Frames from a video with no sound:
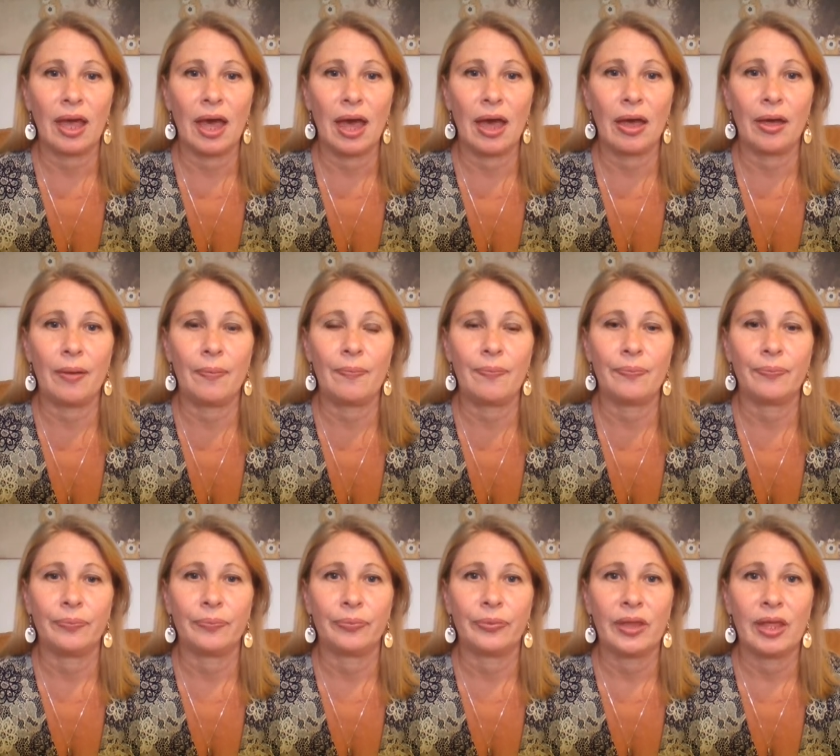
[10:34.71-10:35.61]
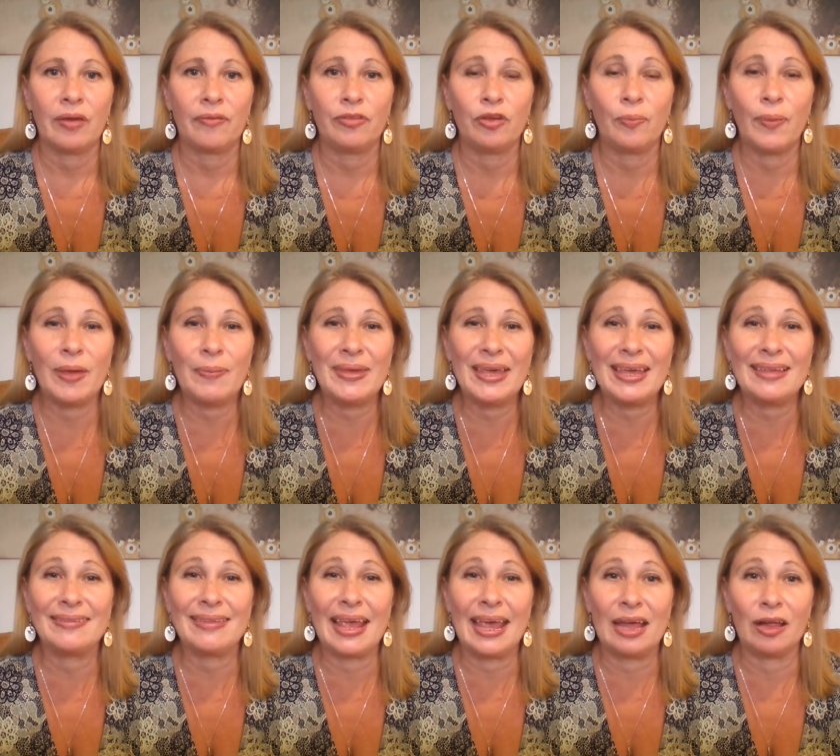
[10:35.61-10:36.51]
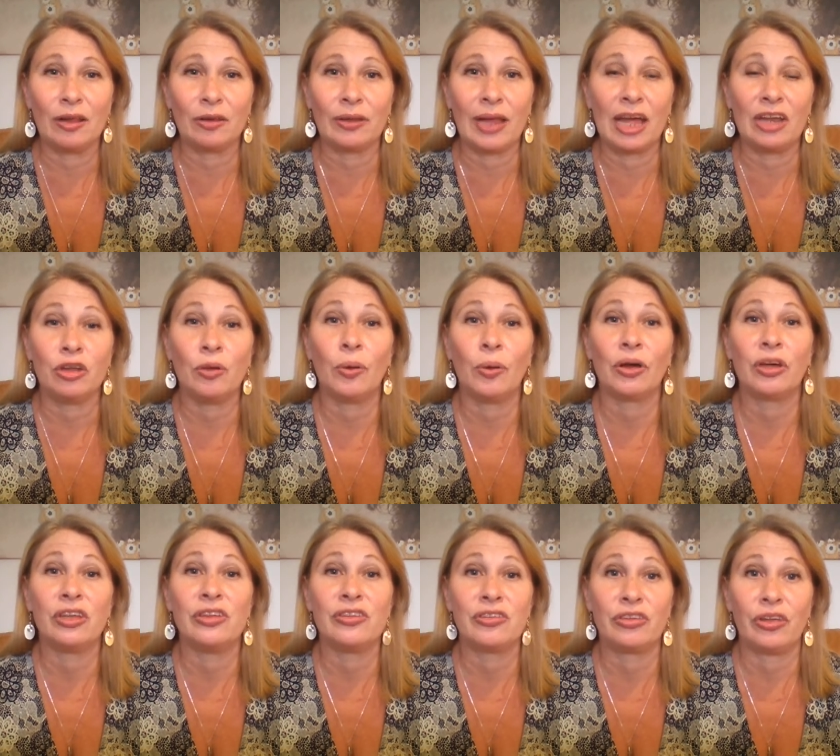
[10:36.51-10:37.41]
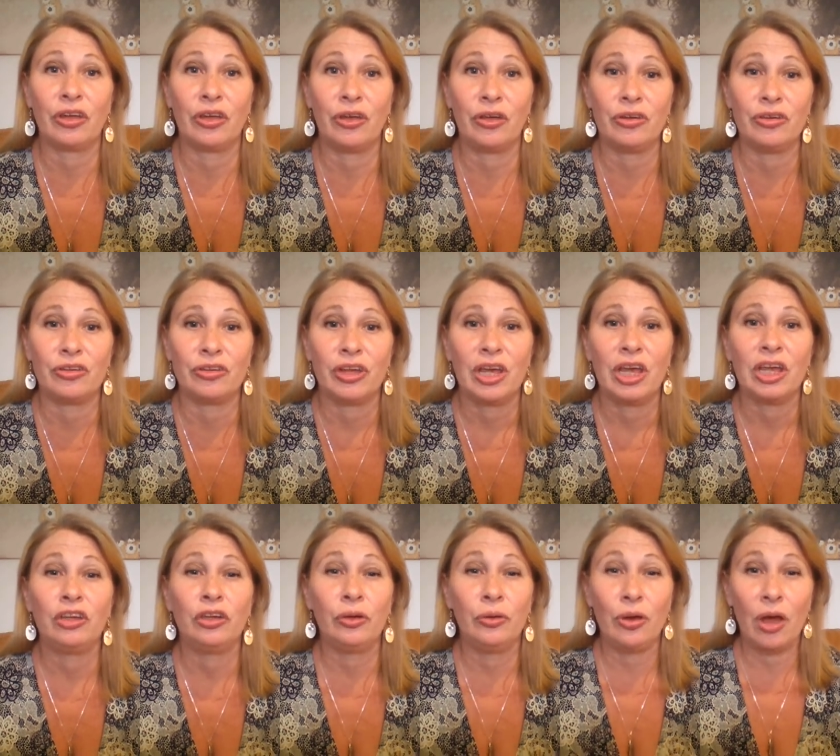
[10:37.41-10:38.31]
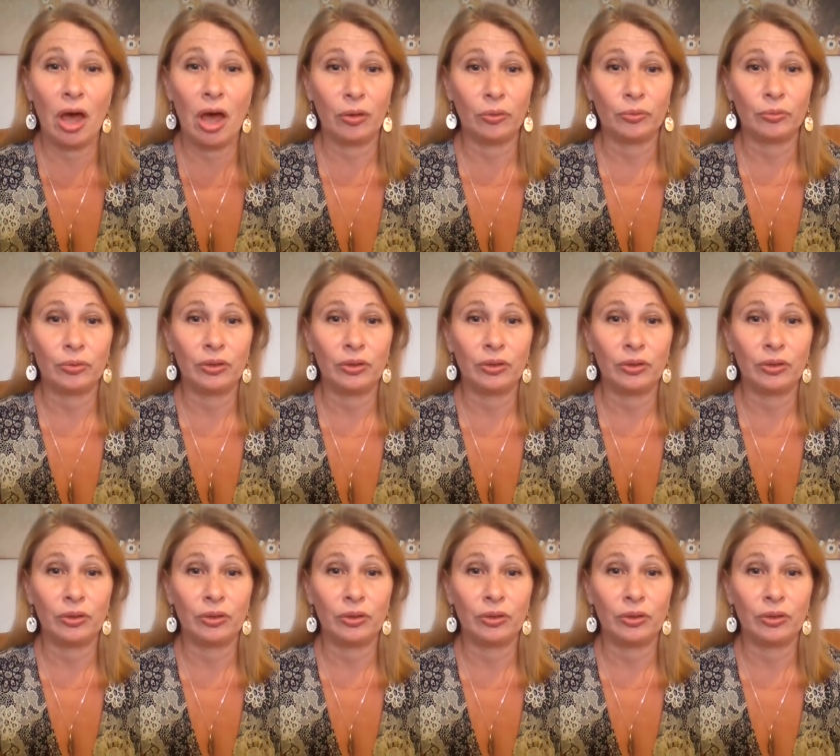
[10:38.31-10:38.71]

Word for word: ill and you are concerned, you know